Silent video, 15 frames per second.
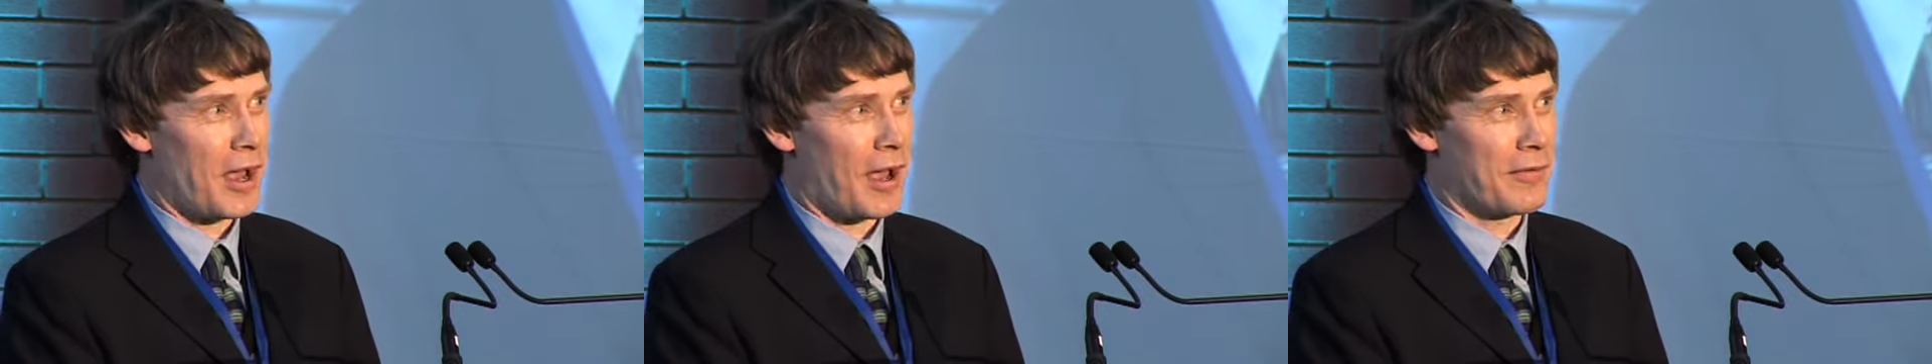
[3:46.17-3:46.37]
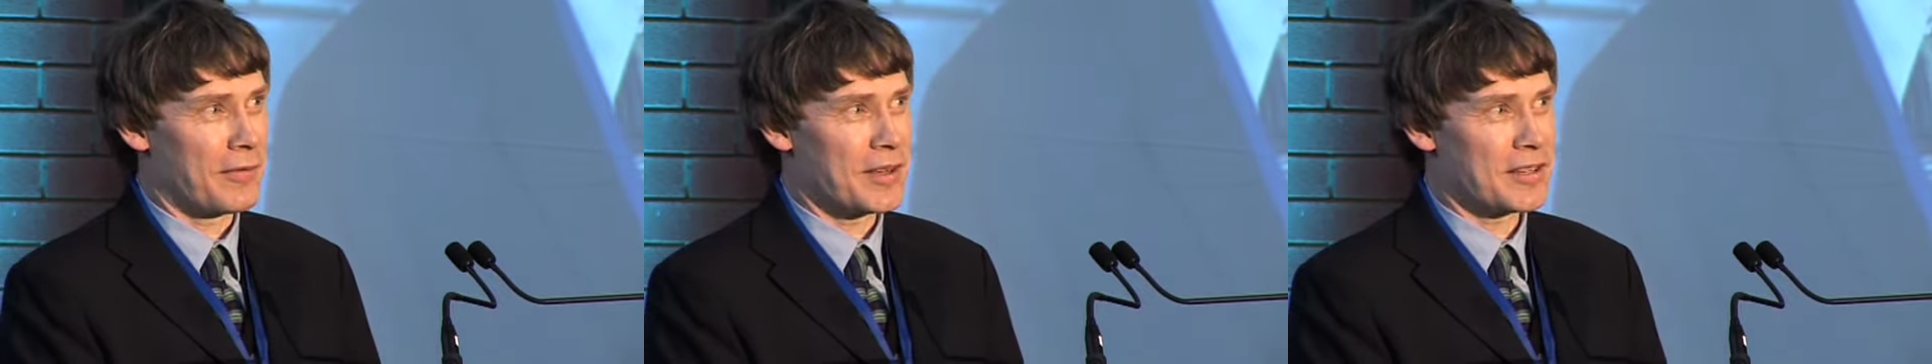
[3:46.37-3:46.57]

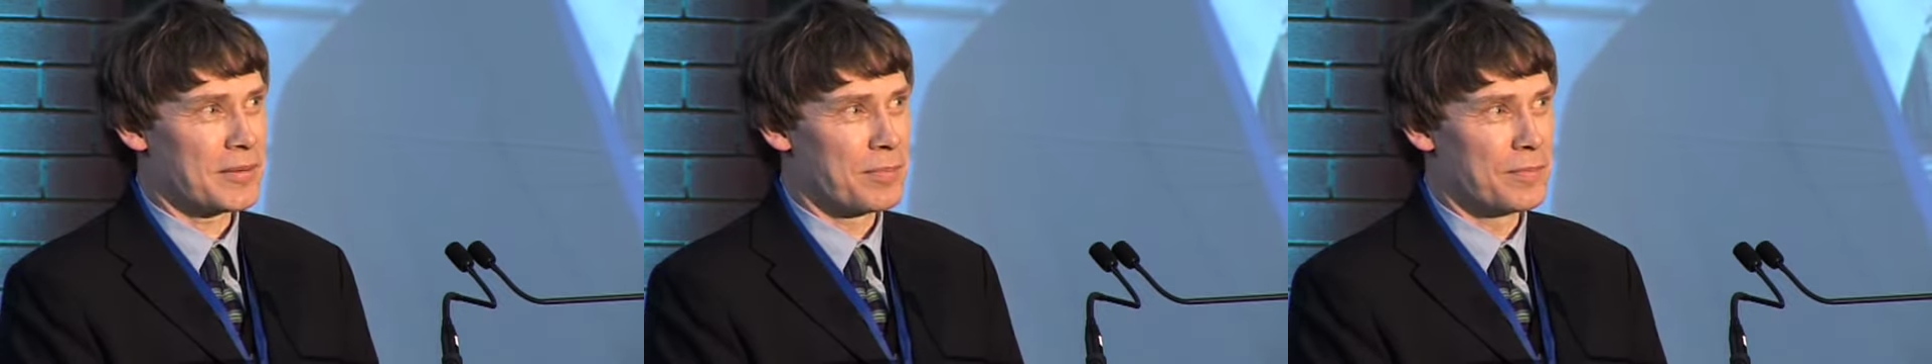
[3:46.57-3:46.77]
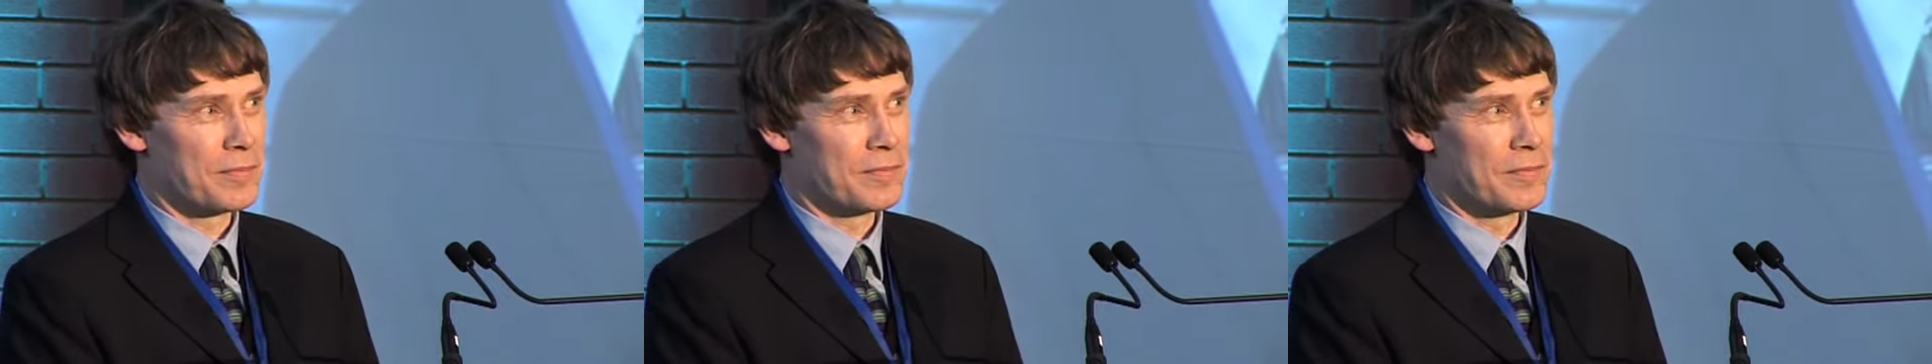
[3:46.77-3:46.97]
of this
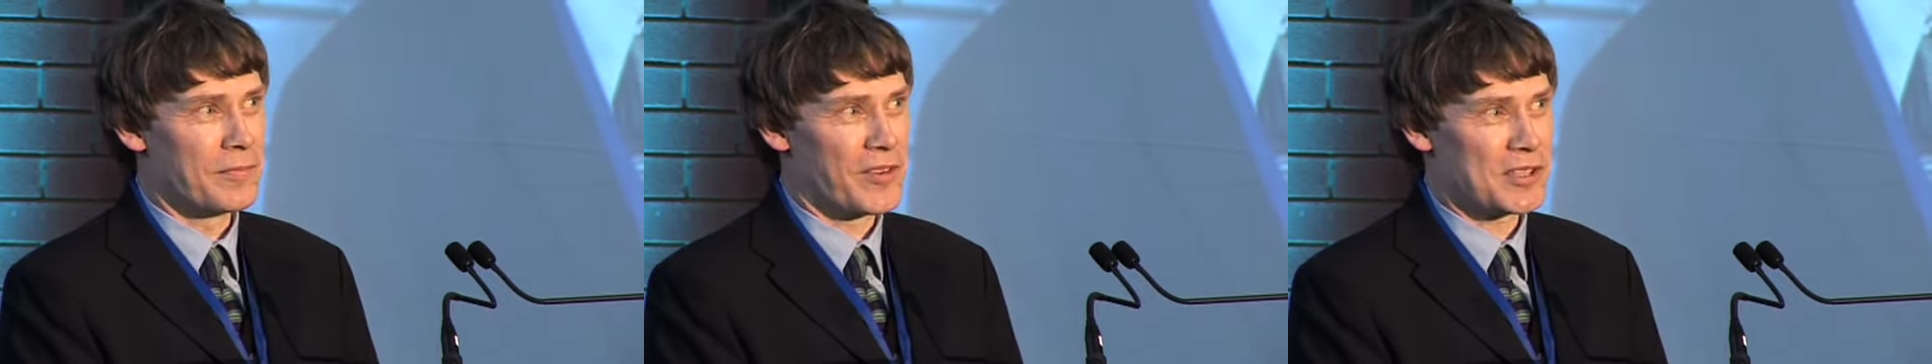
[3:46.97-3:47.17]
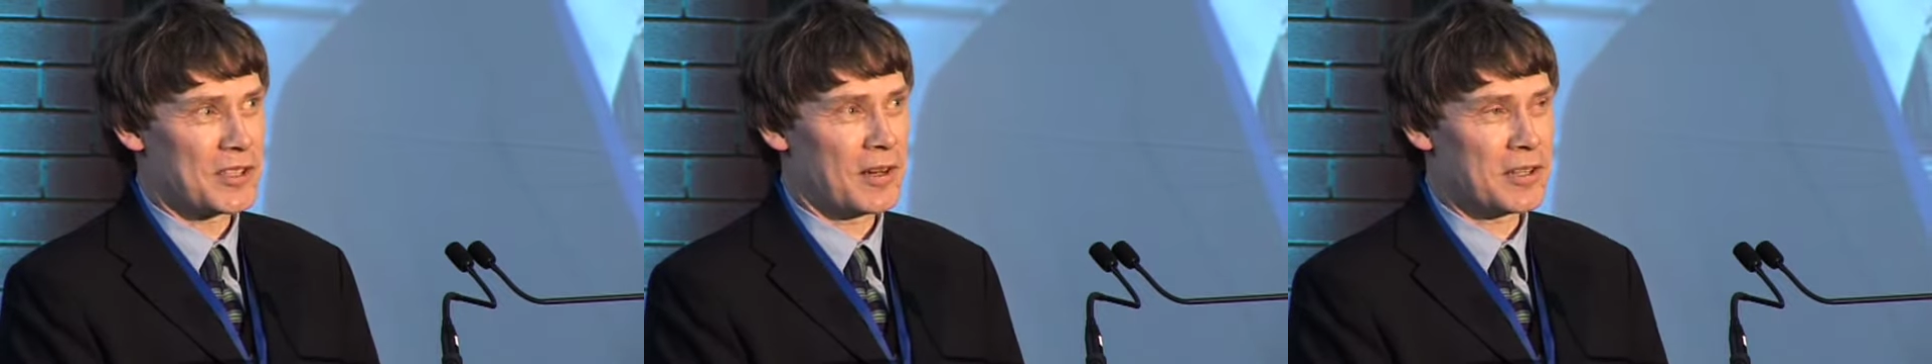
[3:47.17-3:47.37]

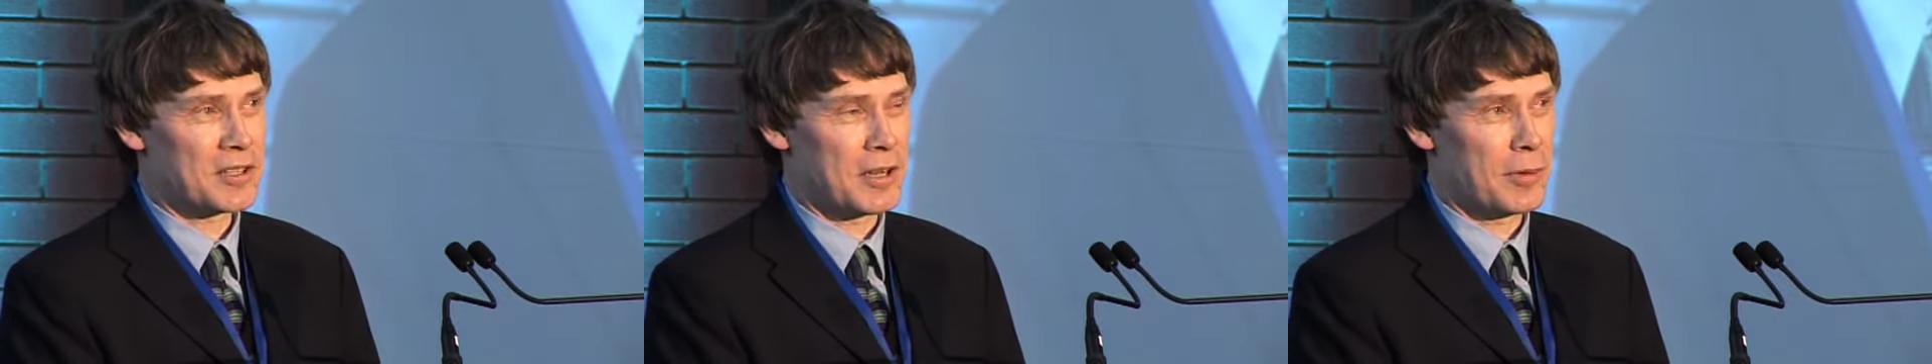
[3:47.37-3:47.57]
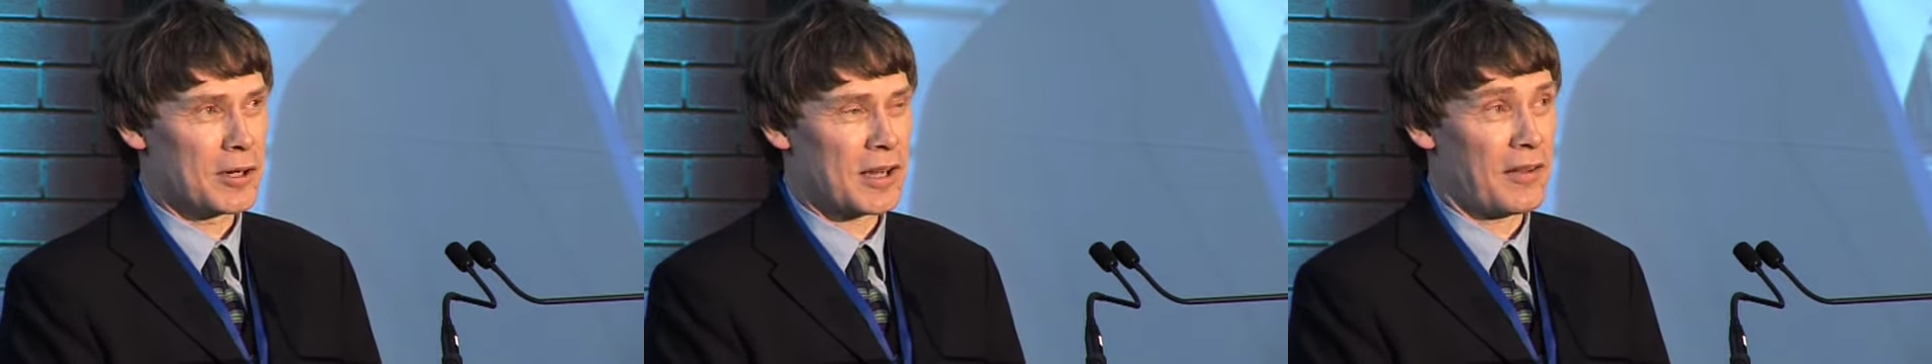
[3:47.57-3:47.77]

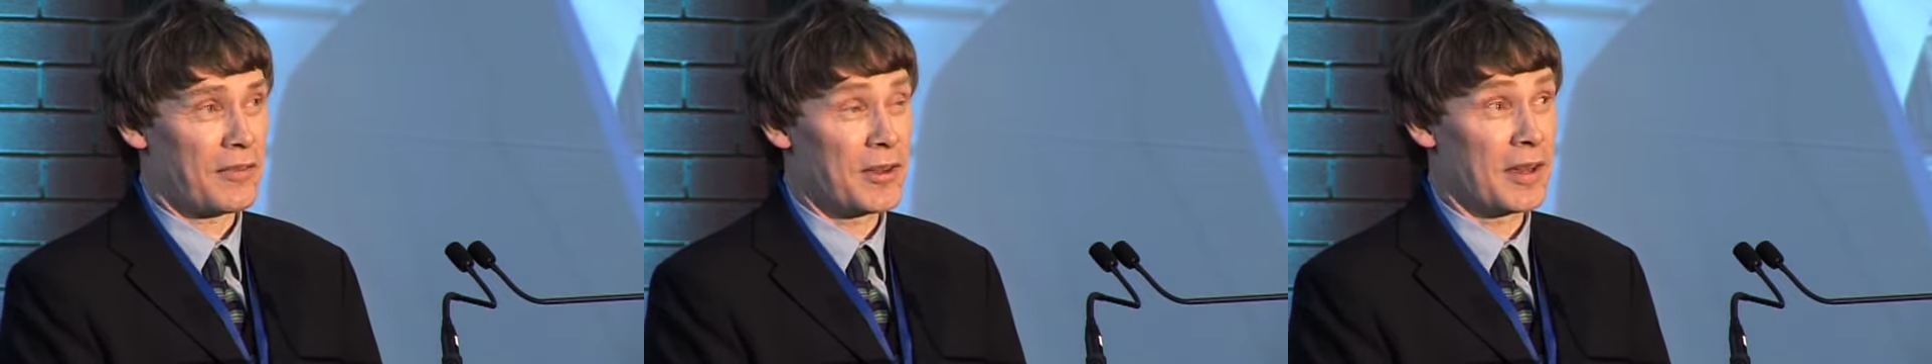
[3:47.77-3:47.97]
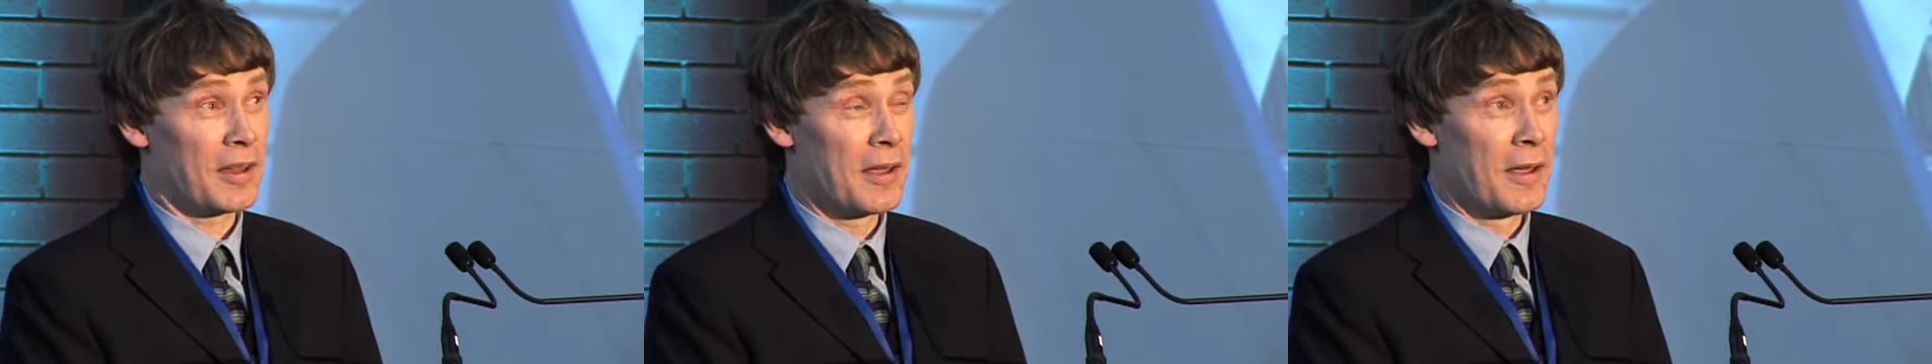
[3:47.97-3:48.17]
facility, because I
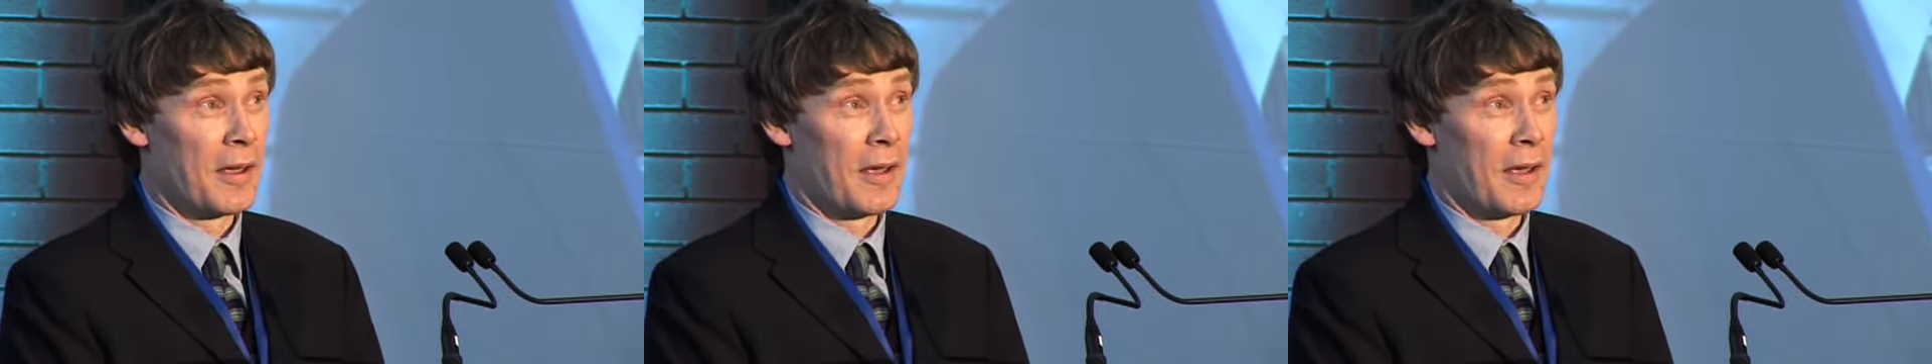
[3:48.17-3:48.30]
think